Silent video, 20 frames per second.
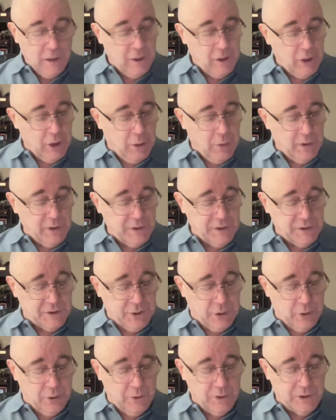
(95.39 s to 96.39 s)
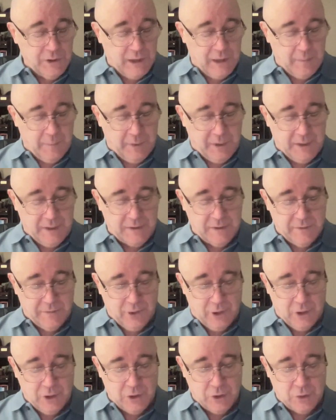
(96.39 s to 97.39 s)
No one sews a piece of
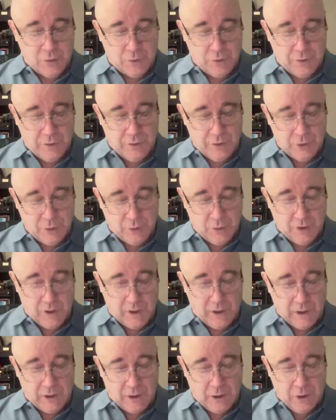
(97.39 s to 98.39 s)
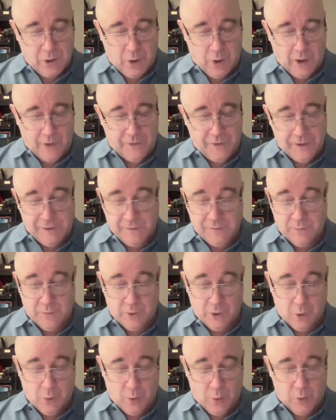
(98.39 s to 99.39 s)
unshrunken cloth into
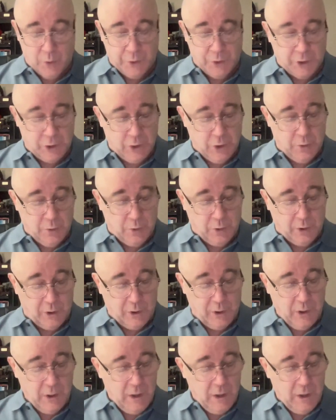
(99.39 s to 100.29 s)
an old cloak.